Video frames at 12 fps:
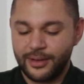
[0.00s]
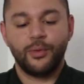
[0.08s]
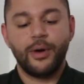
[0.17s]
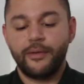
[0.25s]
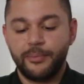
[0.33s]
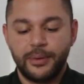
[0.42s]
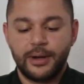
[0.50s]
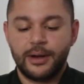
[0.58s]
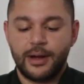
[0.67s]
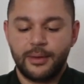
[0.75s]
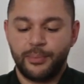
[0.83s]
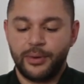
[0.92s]
Whoever put it
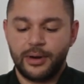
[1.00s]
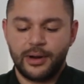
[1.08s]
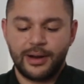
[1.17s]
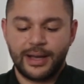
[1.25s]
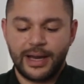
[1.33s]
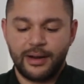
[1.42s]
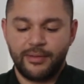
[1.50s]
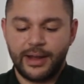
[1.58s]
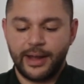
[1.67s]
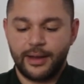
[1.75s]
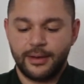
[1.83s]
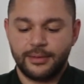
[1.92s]
on kind of
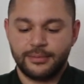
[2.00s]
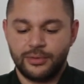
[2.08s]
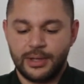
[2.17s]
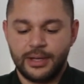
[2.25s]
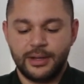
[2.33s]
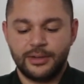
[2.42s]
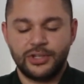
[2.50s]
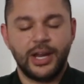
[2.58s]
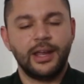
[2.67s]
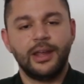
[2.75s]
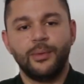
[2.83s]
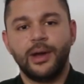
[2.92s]
like in a
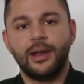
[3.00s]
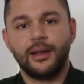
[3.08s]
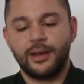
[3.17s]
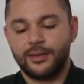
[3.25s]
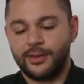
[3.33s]
janky way,